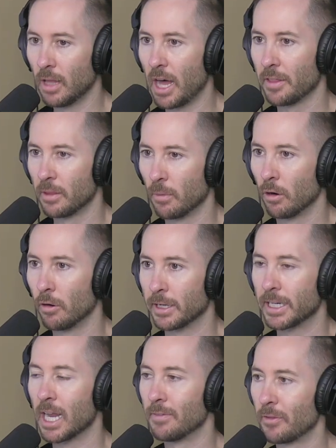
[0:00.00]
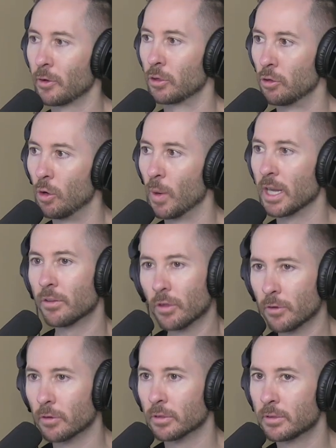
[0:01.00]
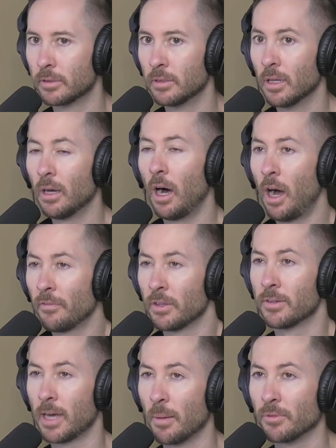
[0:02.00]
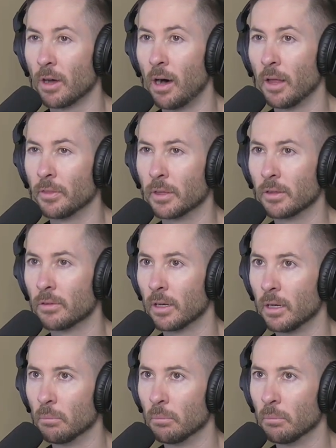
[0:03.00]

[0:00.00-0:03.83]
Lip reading: lot of them are already kind of at their goal weight, so they're oftentimes on these